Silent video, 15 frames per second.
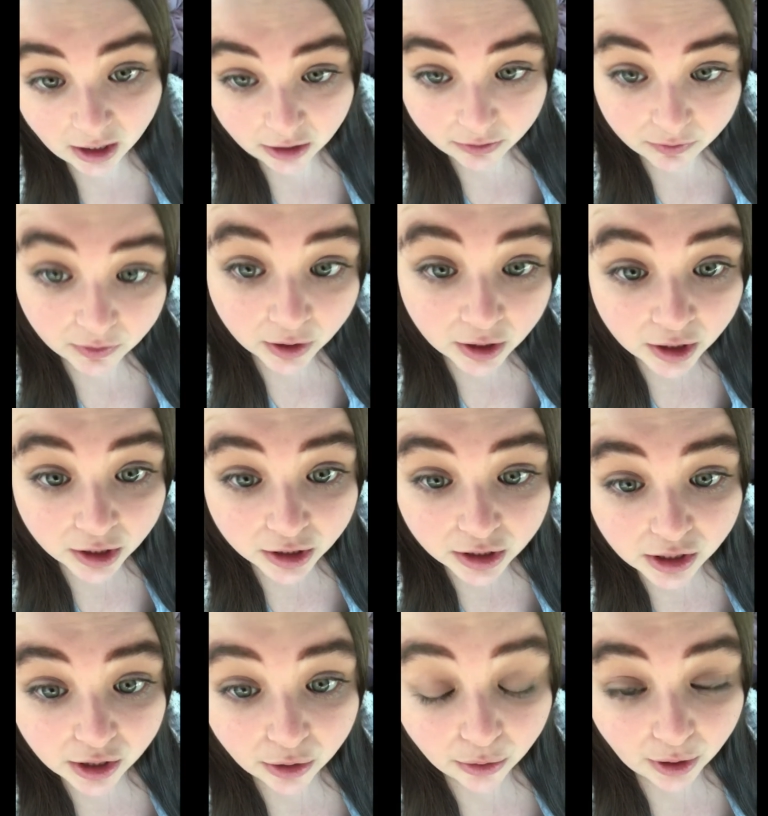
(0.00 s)
if,
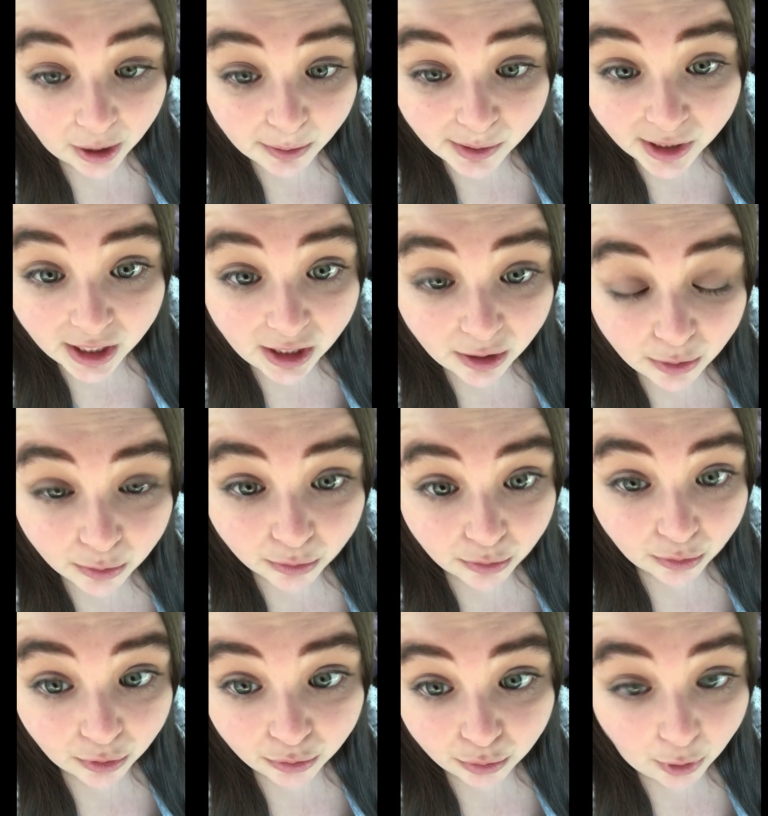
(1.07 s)
you know, I'm gonna eat
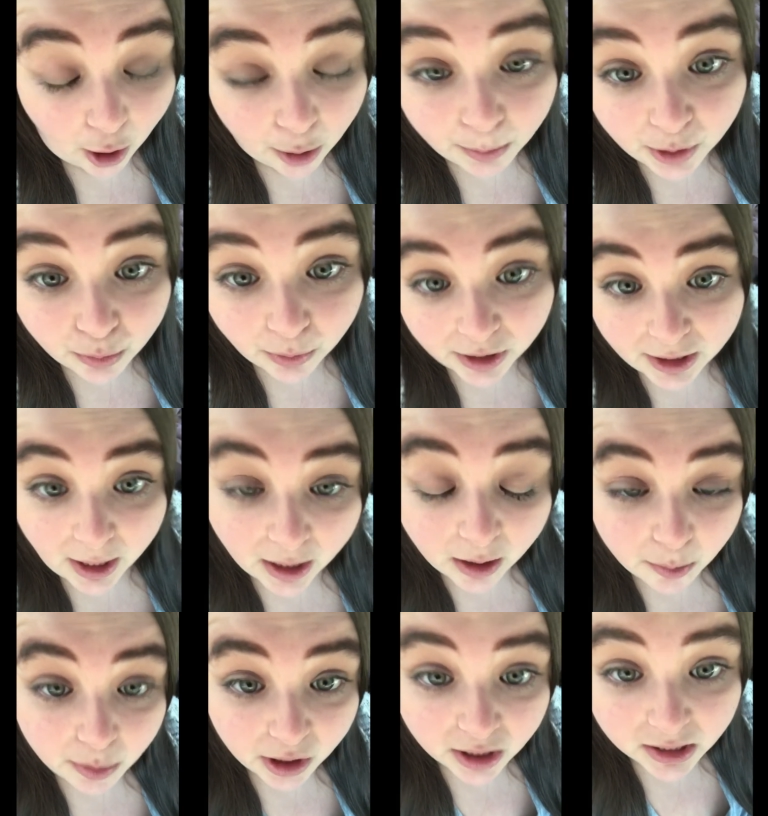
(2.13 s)
ramen one
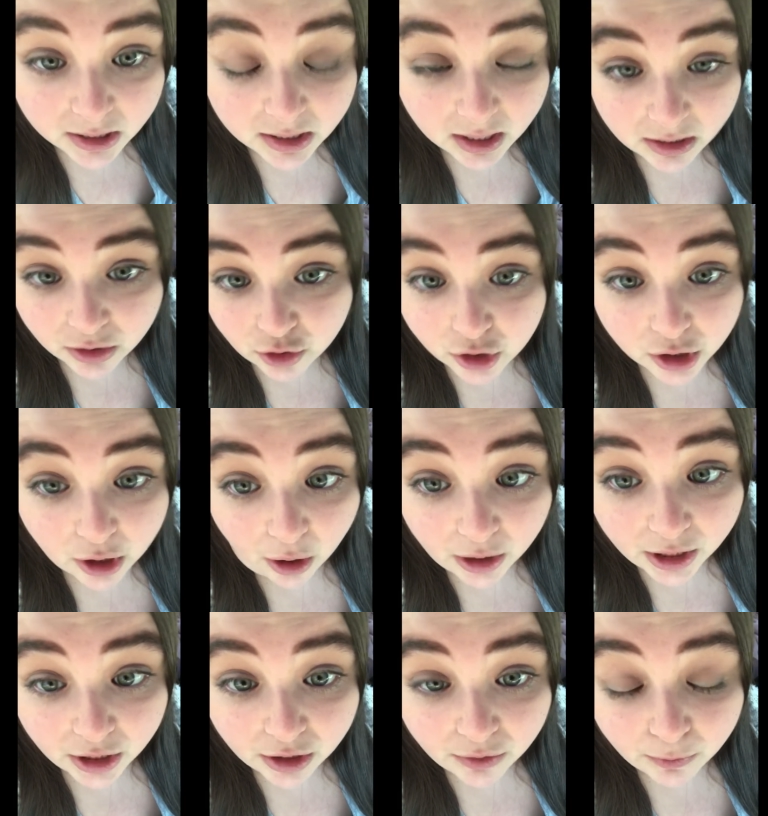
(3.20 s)
night because that's just all
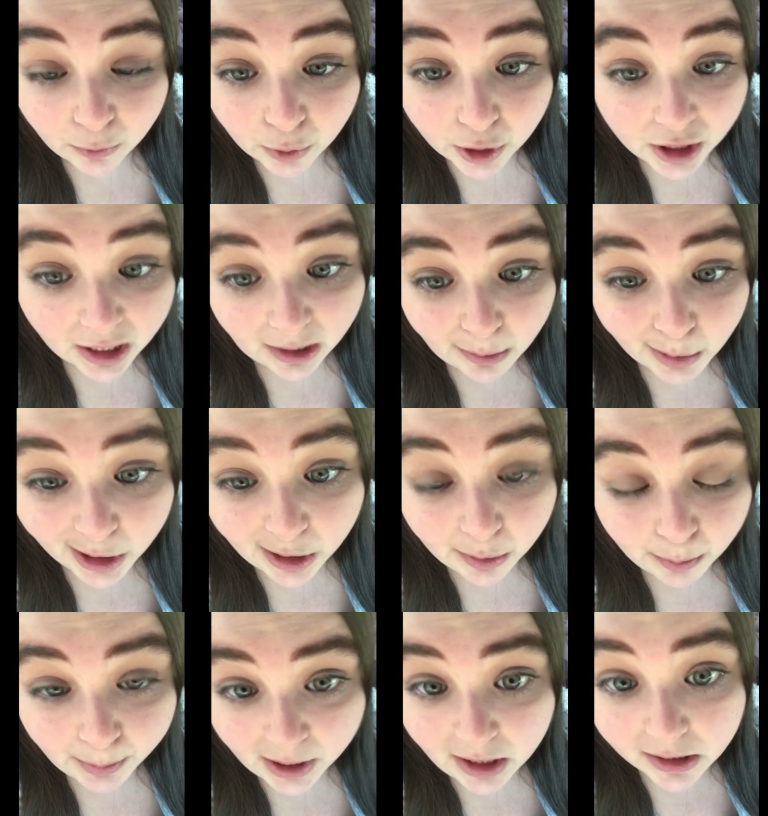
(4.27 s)
I could afford, and I'm gonna
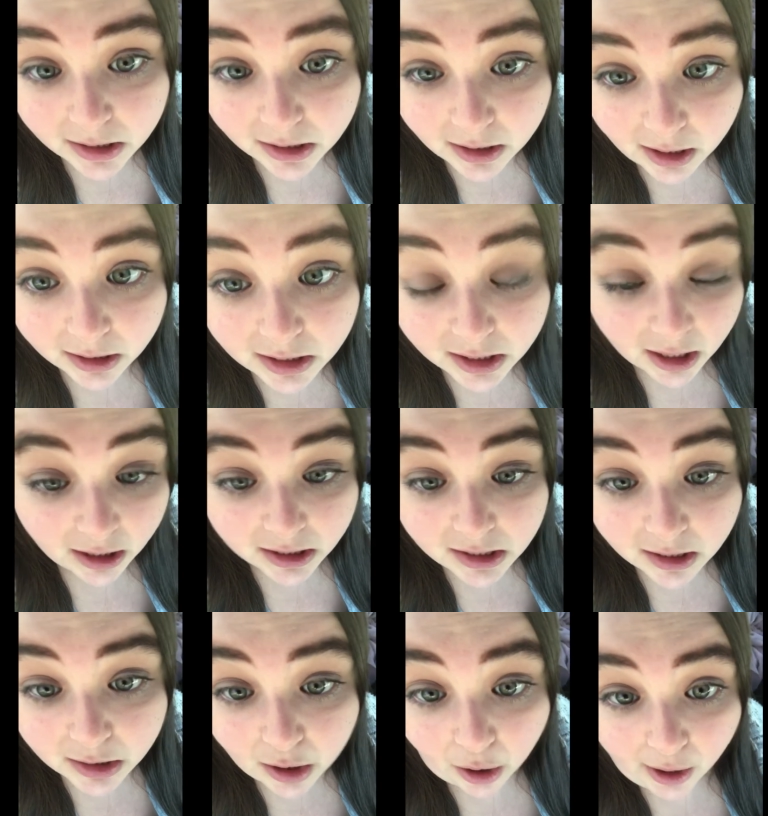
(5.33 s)
eat beans the next day because
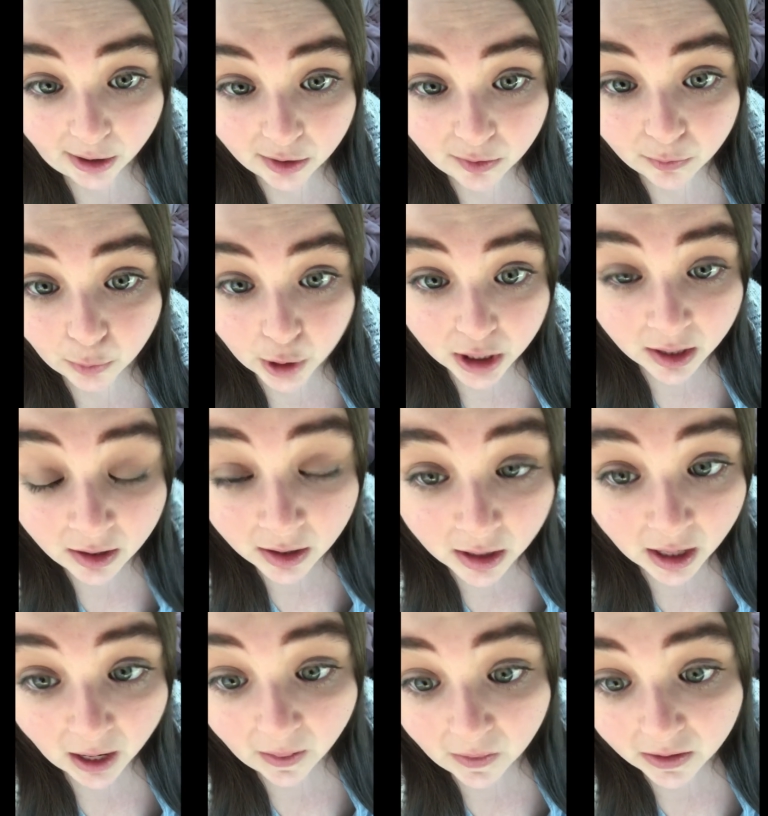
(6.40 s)
that's all I could afford,
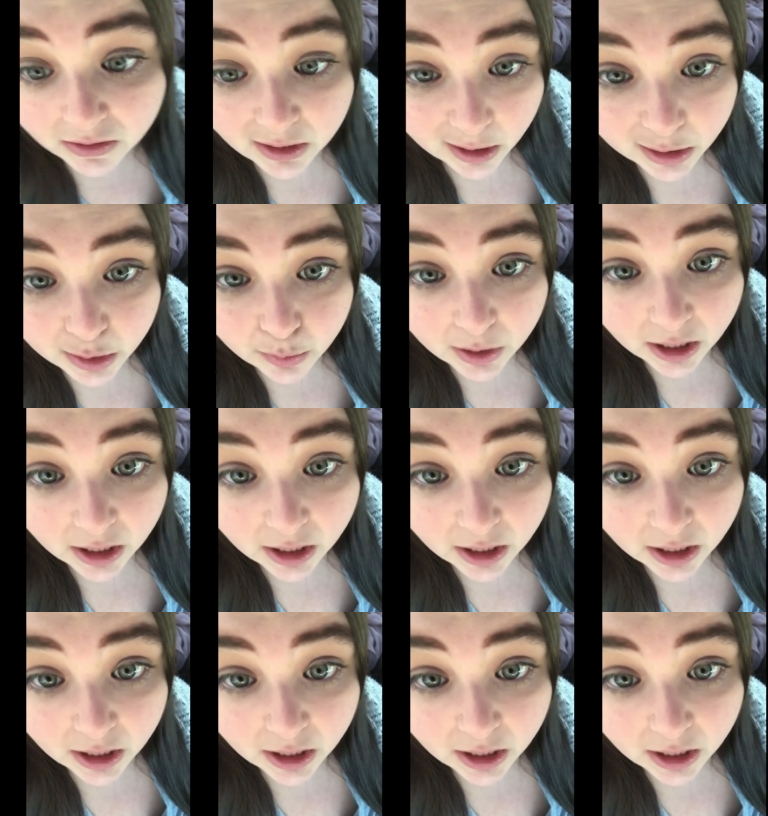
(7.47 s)
and then next